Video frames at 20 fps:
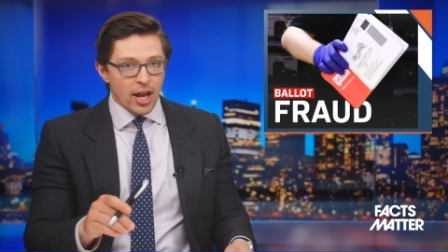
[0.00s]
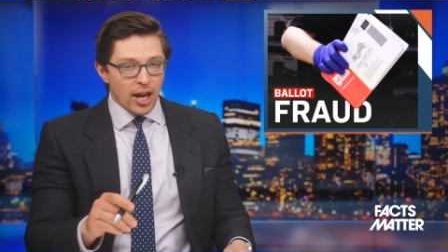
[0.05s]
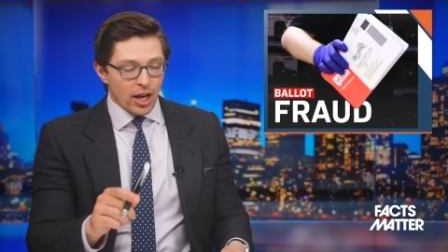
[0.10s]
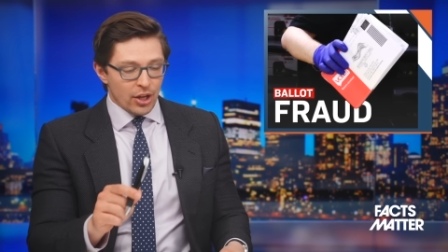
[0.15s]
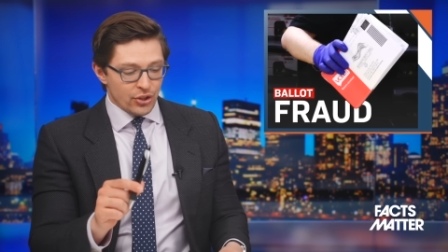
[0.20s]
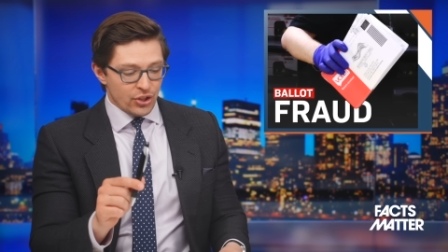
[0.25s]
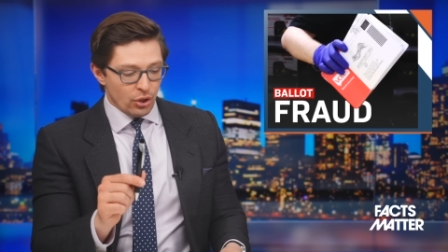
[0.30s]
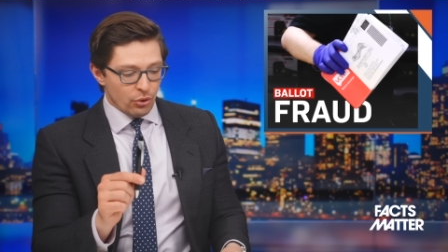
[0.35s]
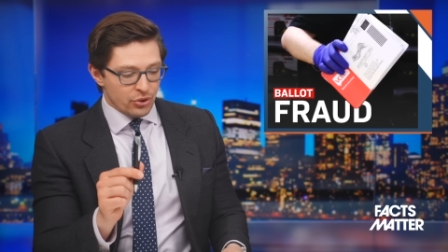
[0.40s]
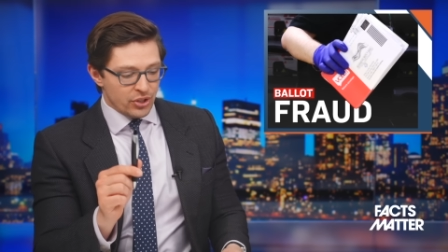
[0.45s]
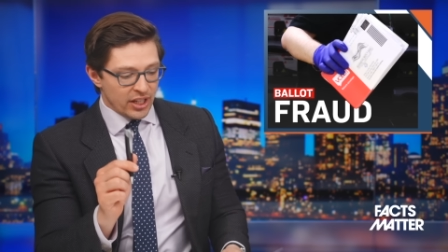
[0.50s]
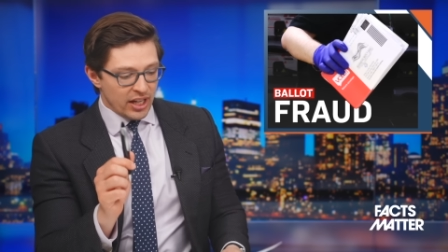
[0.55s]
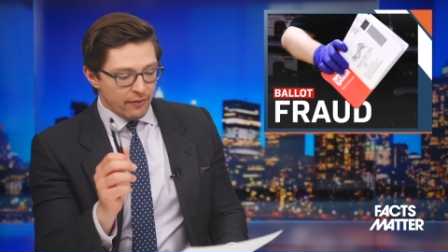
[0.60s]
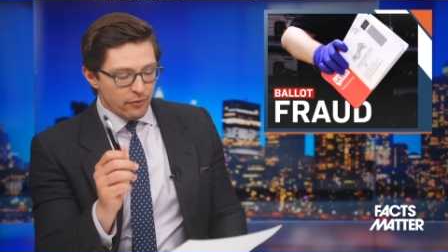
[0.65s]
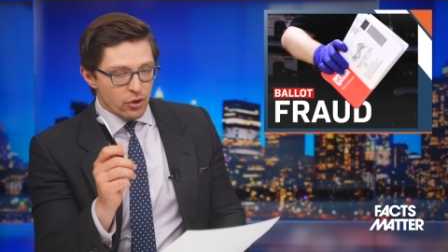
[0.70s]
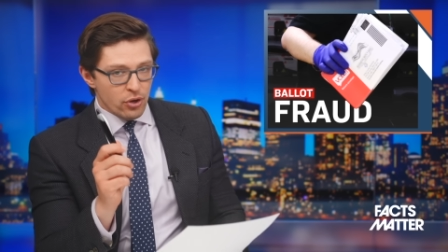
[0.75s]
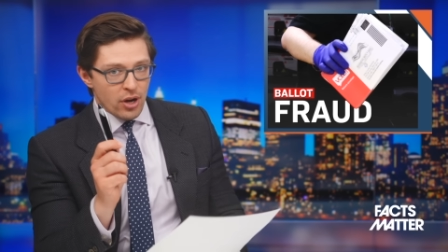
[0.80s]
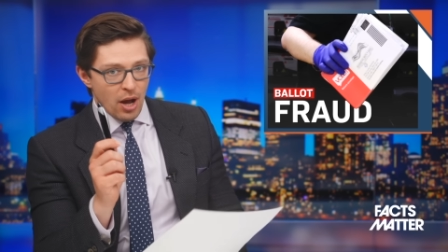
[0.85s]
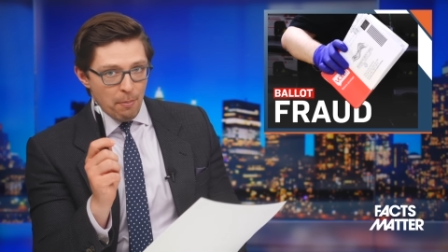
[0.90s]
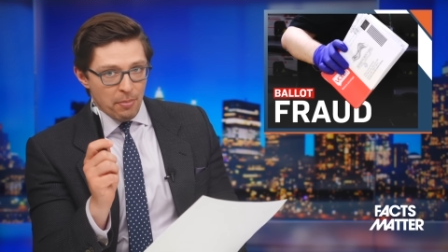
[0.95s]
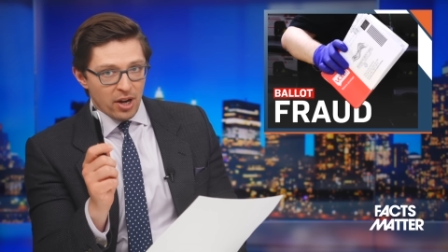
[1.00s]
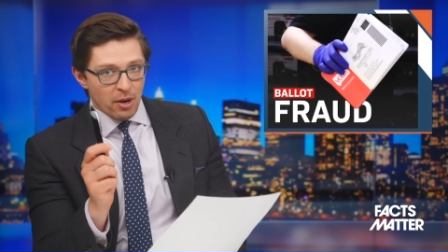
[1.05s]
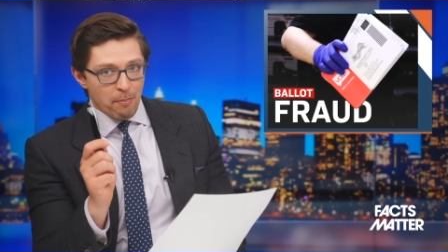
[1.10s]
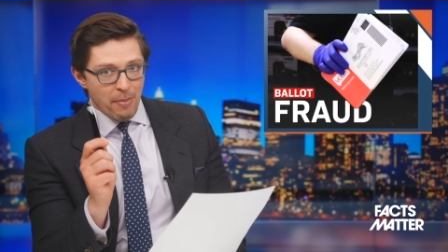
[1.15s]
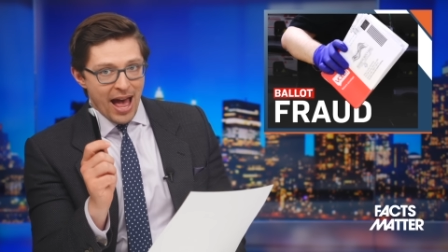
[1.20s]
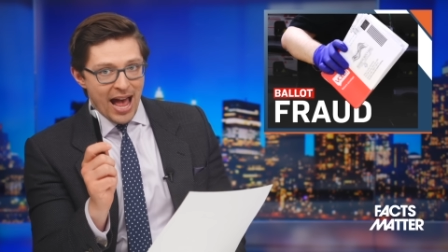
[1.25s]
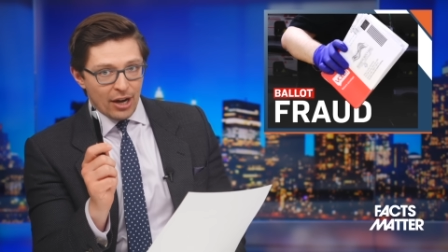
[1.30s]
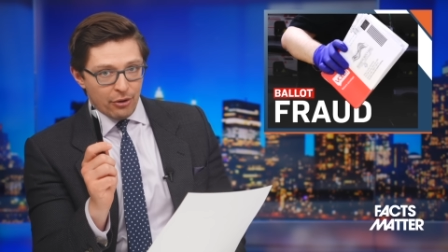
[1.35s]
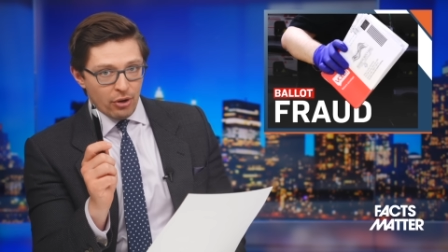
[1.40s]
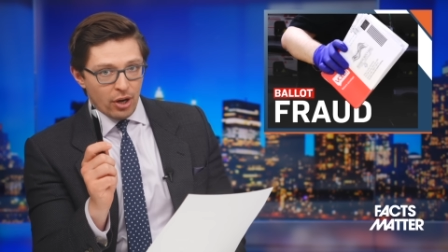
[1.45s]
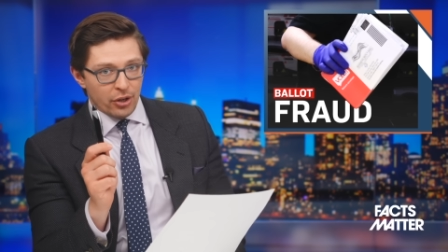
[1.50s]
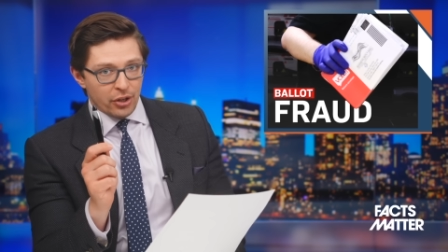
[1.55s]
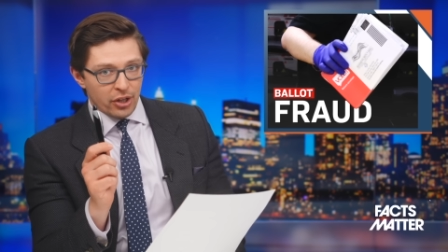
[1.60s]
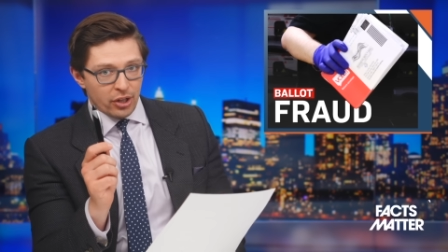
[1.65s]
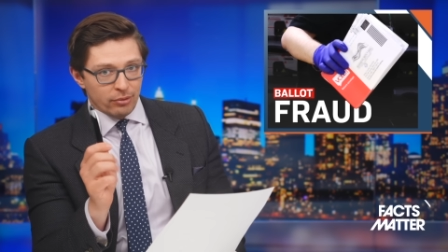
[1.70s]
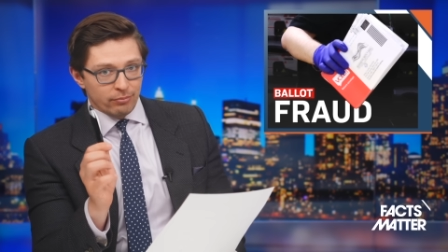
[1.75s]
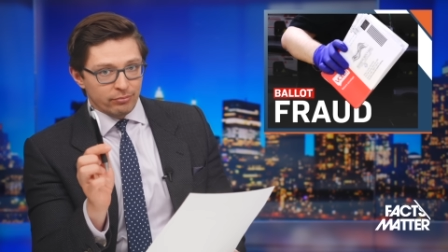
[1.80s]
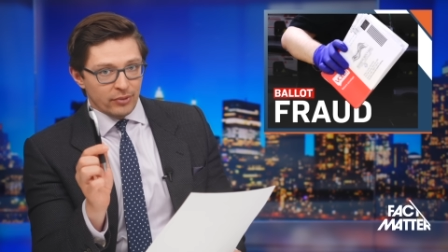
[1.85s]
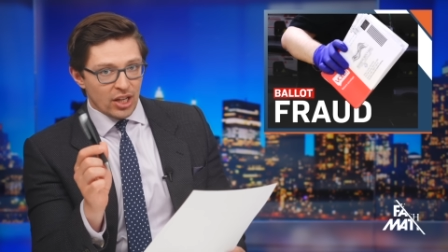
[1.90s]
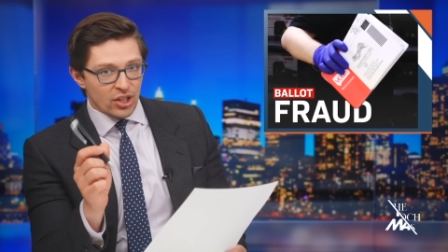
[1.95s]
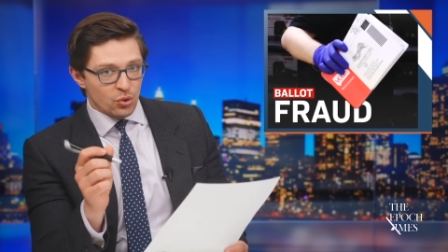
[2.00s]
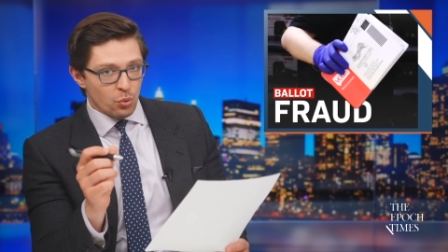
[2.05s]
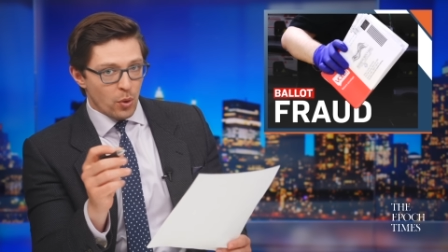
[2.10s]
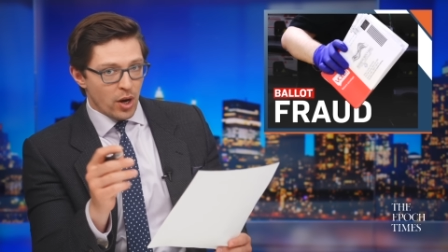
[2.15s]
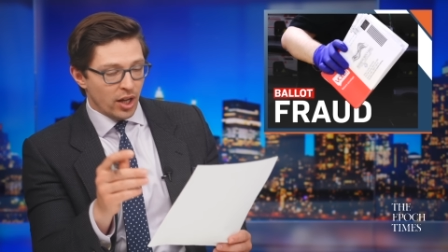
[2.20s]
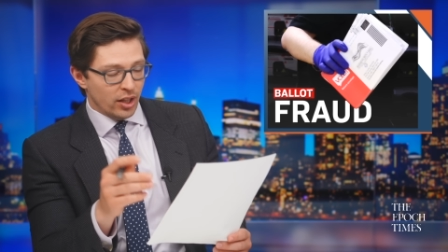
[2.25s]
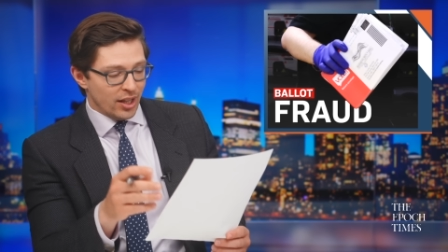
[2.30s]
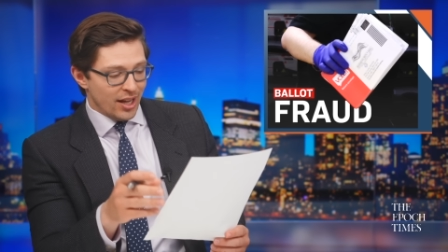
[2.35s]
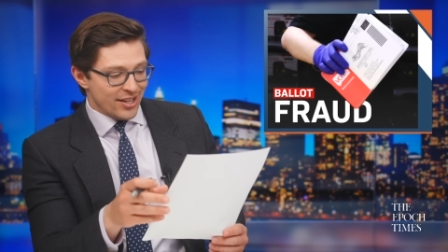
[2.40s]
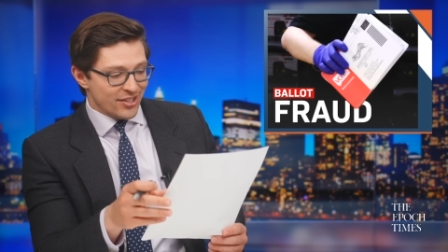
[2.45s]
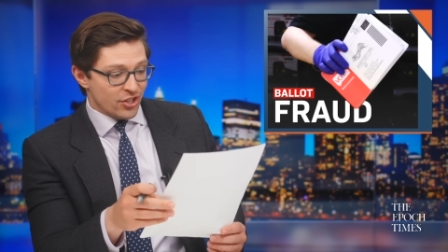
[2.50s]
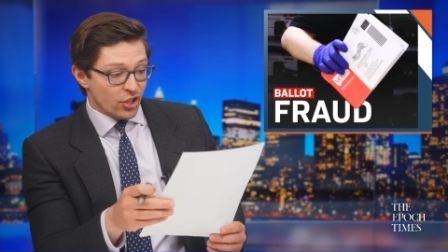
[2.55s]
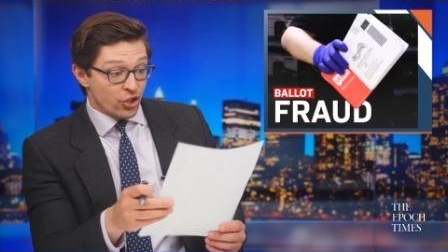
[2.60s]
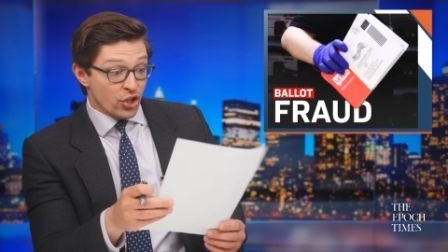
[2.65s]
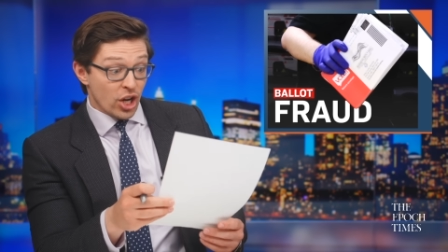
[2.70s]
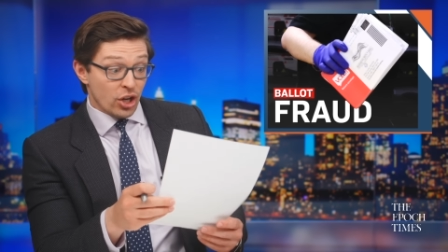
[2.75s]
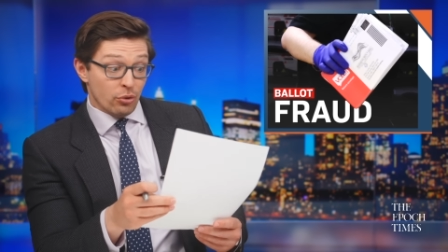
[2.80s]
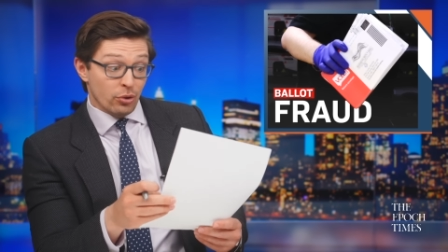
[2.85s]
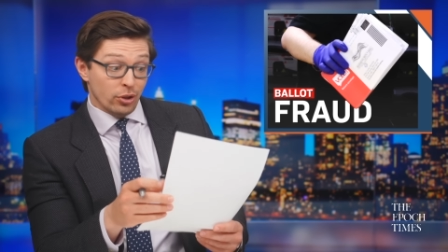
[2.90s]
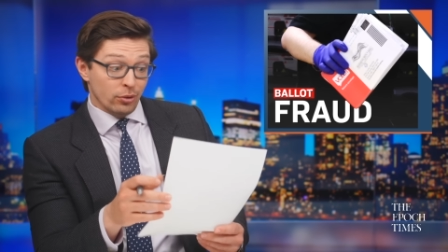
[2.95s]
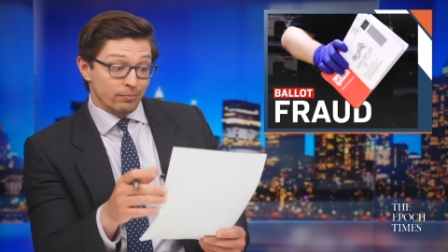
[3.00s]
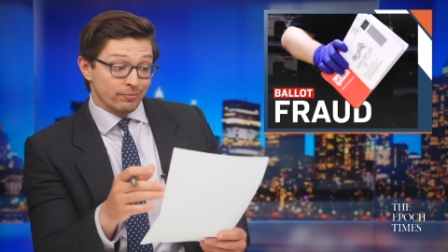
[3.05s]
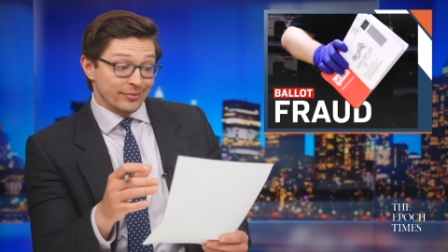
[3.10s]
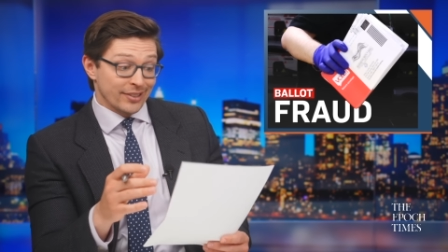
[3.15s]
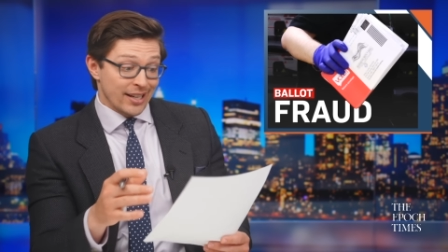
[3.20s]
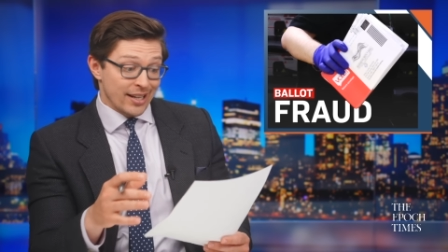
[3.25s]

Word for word: And so, to give you a bit of background here, as well as the general